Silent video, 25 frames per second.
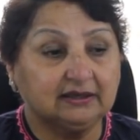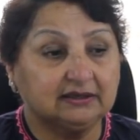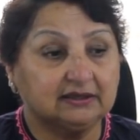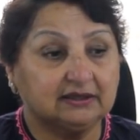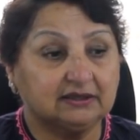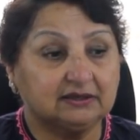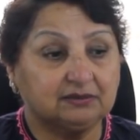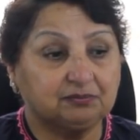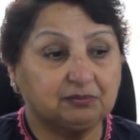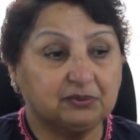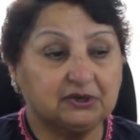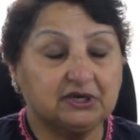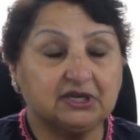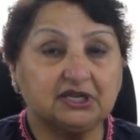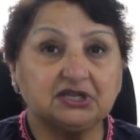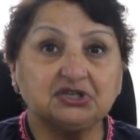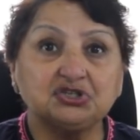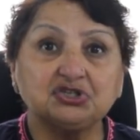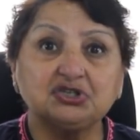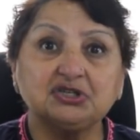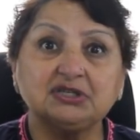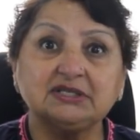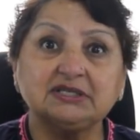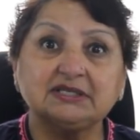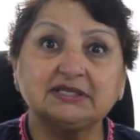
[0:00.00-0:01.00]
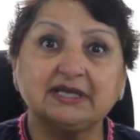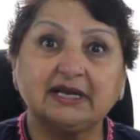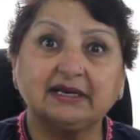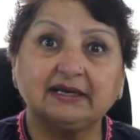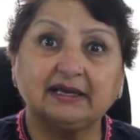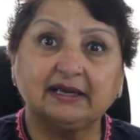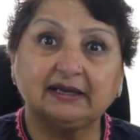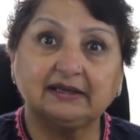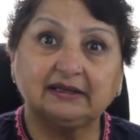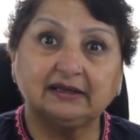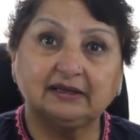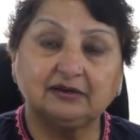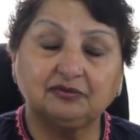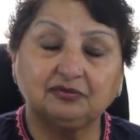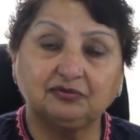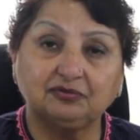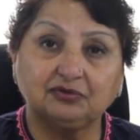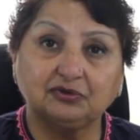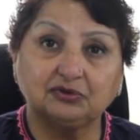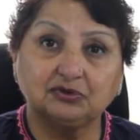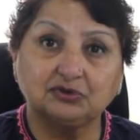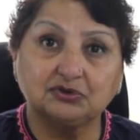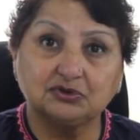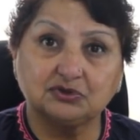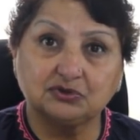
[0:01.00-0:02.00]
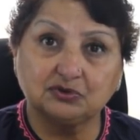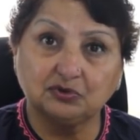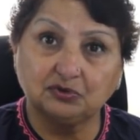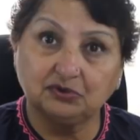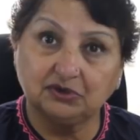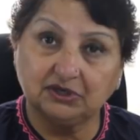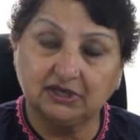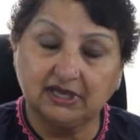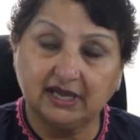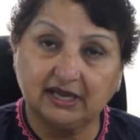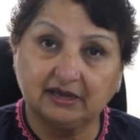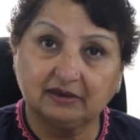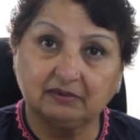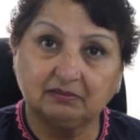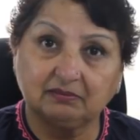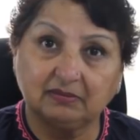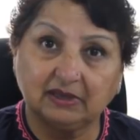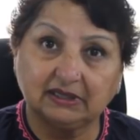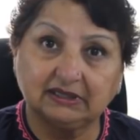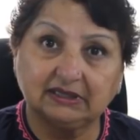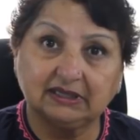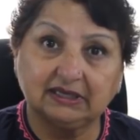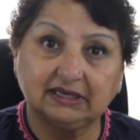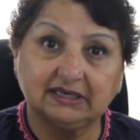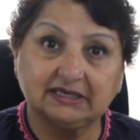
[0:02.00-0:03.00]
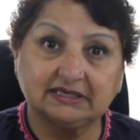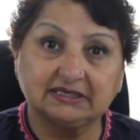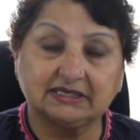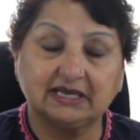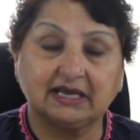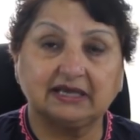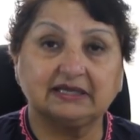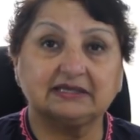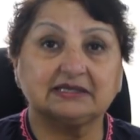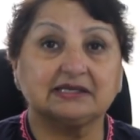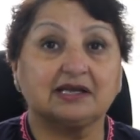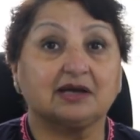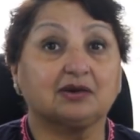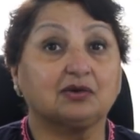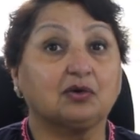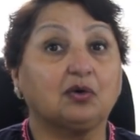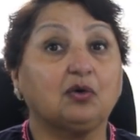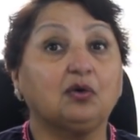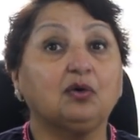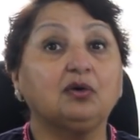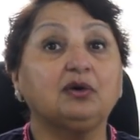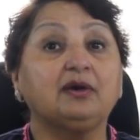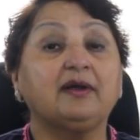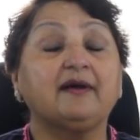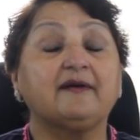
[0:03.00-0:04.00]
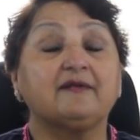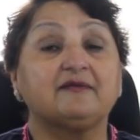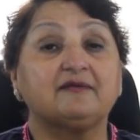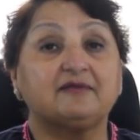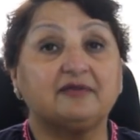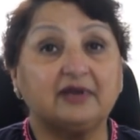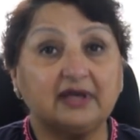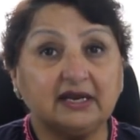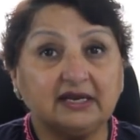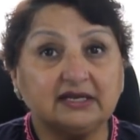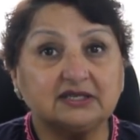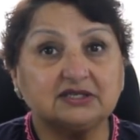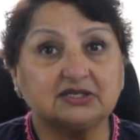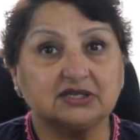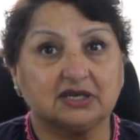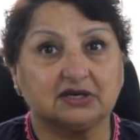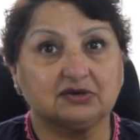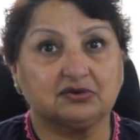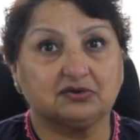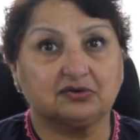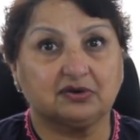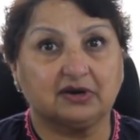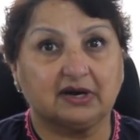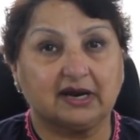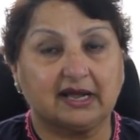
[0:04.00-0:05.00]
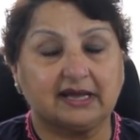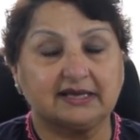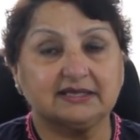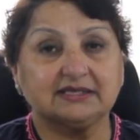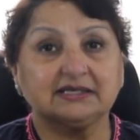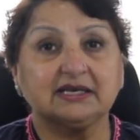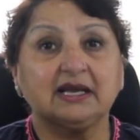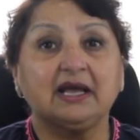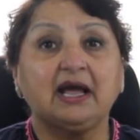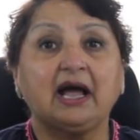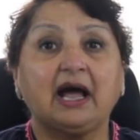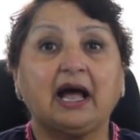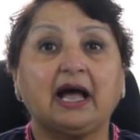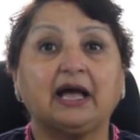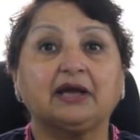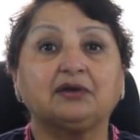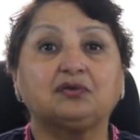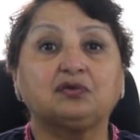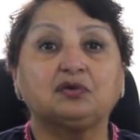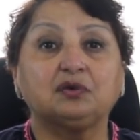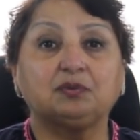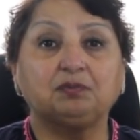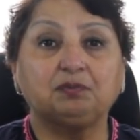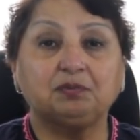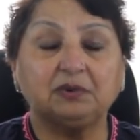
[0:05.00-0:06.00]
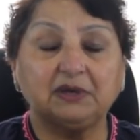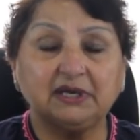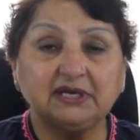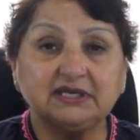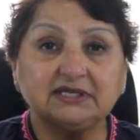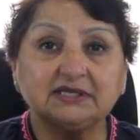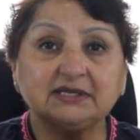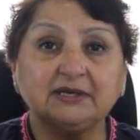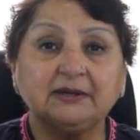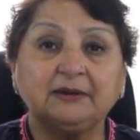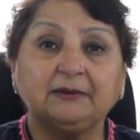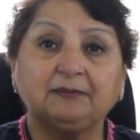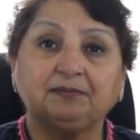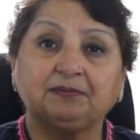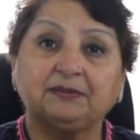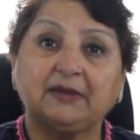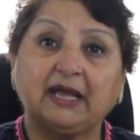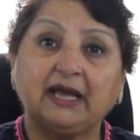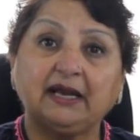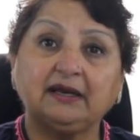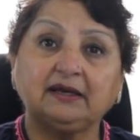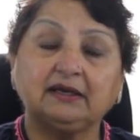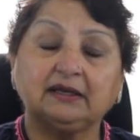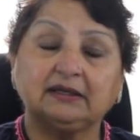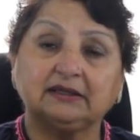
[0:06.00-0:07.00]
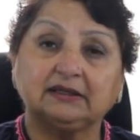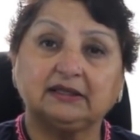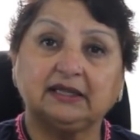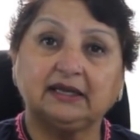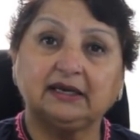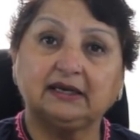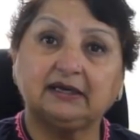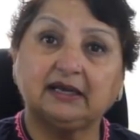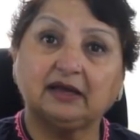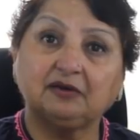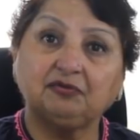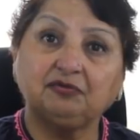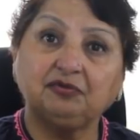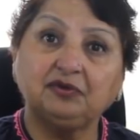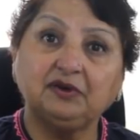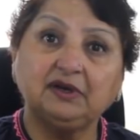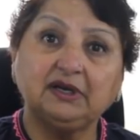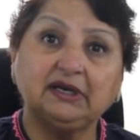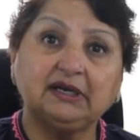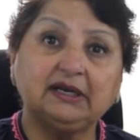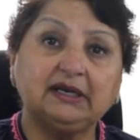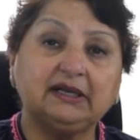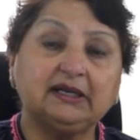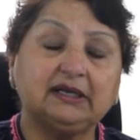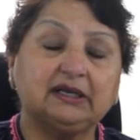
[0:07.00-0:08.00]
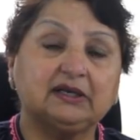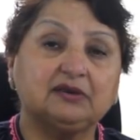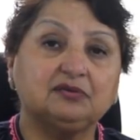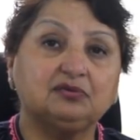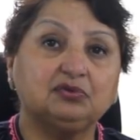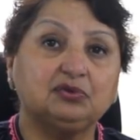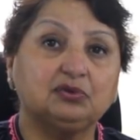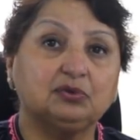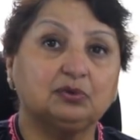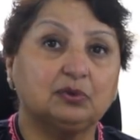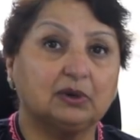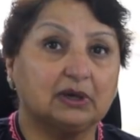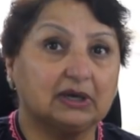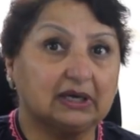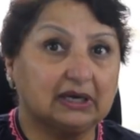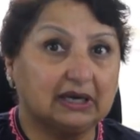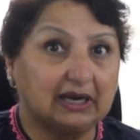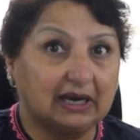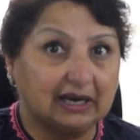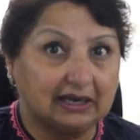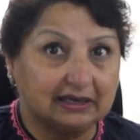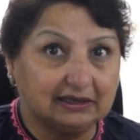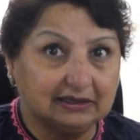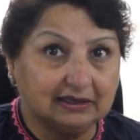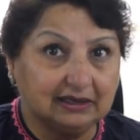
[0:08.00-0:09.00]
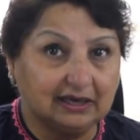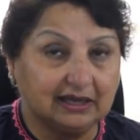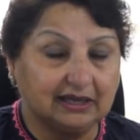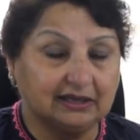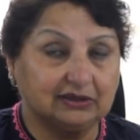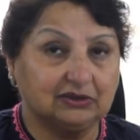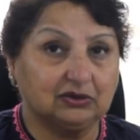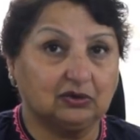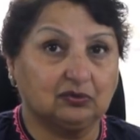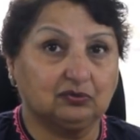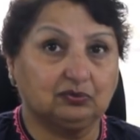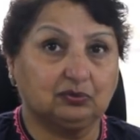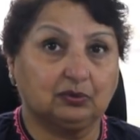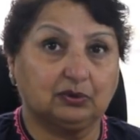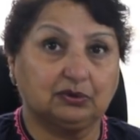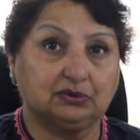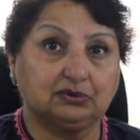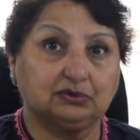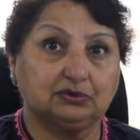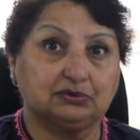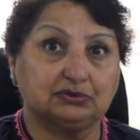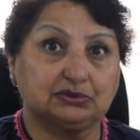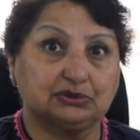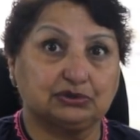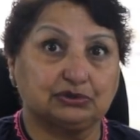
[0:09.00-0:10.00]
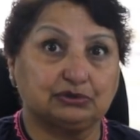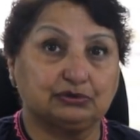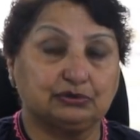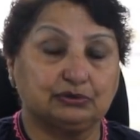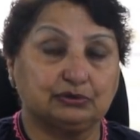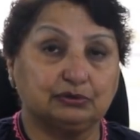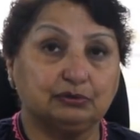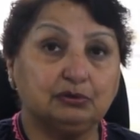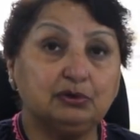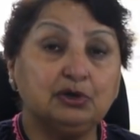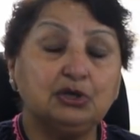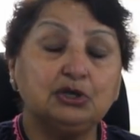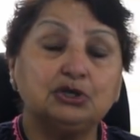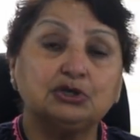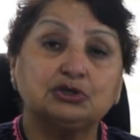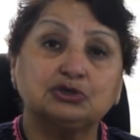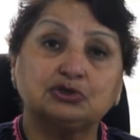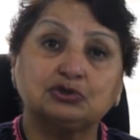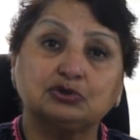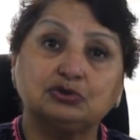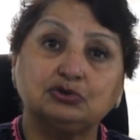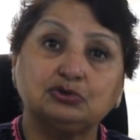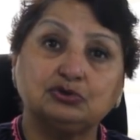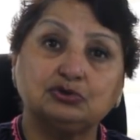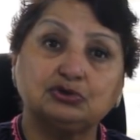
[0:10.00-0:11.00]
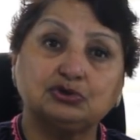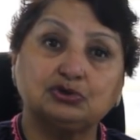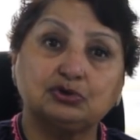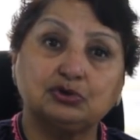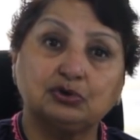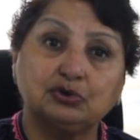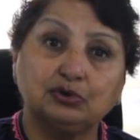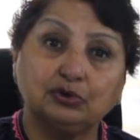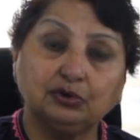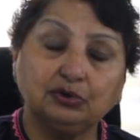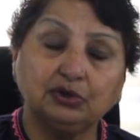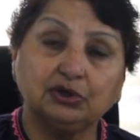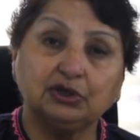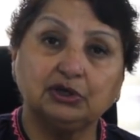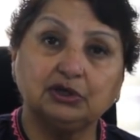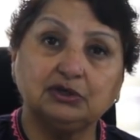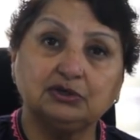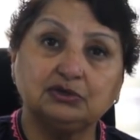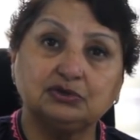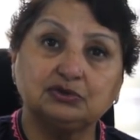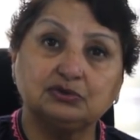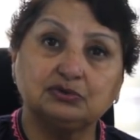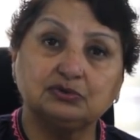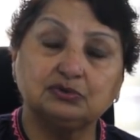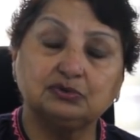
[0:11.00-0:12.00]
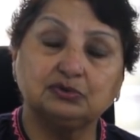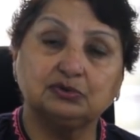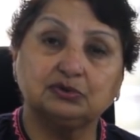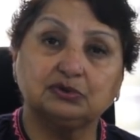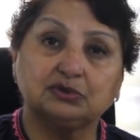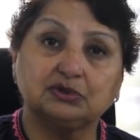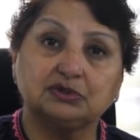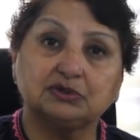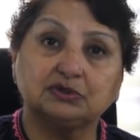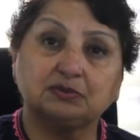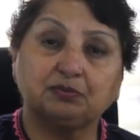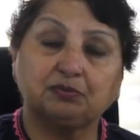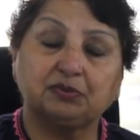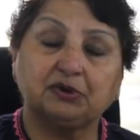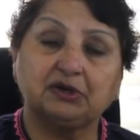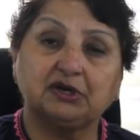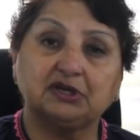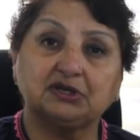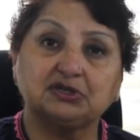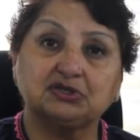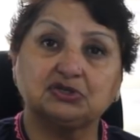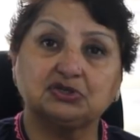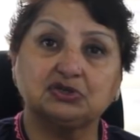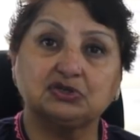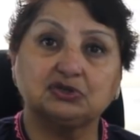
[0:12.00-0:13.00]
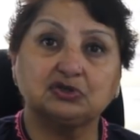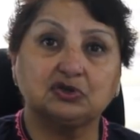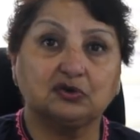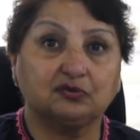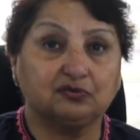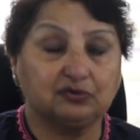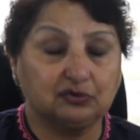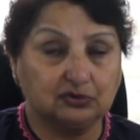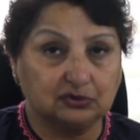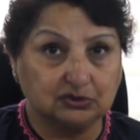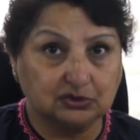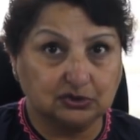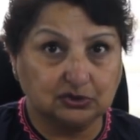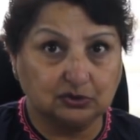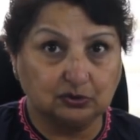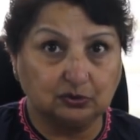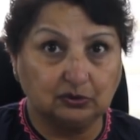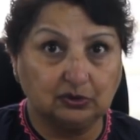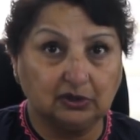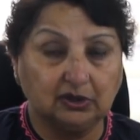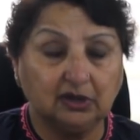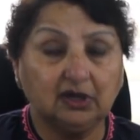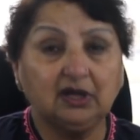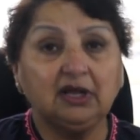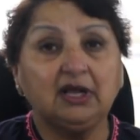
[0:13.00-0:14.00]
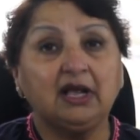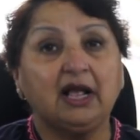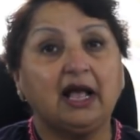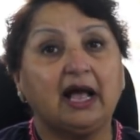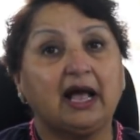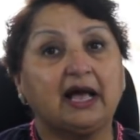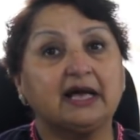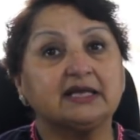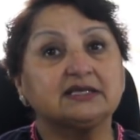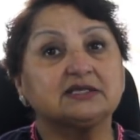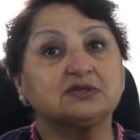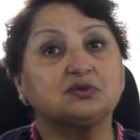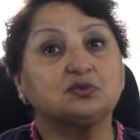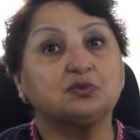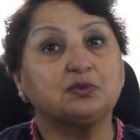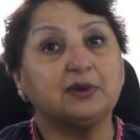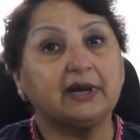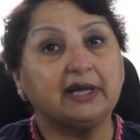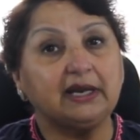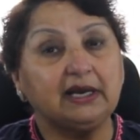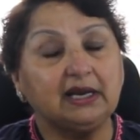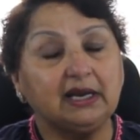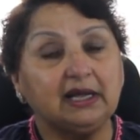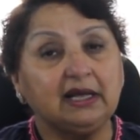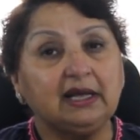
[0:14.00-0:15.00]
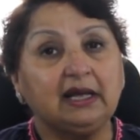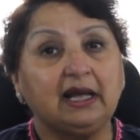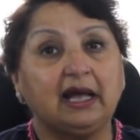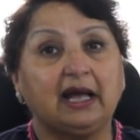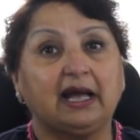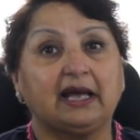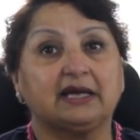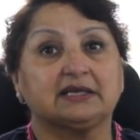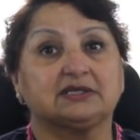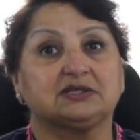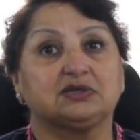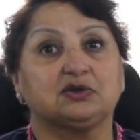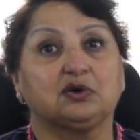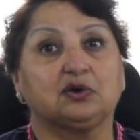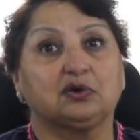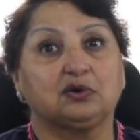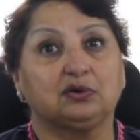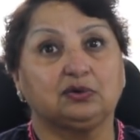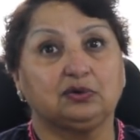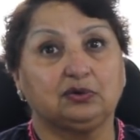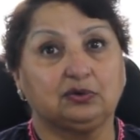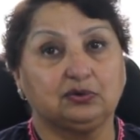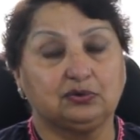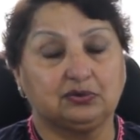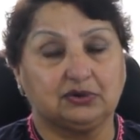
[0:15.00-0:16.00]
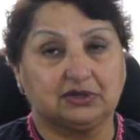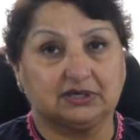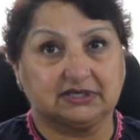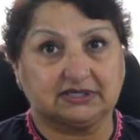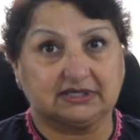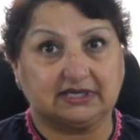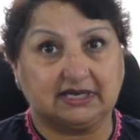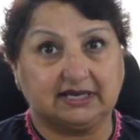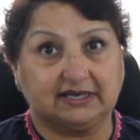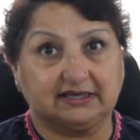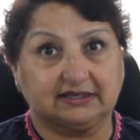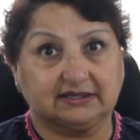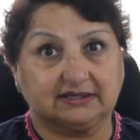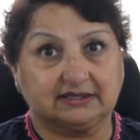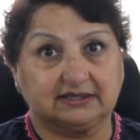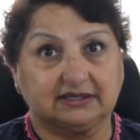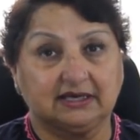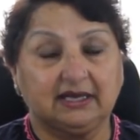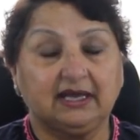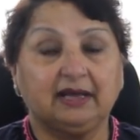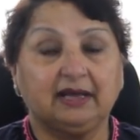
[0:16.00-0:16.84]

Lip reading: The predictions that I give for the zodiac monthly signs are all very generalized. I repeat that they definitely give you a guideline of what you should do. So you should look into the predictions of your solar as well as your lunar signs.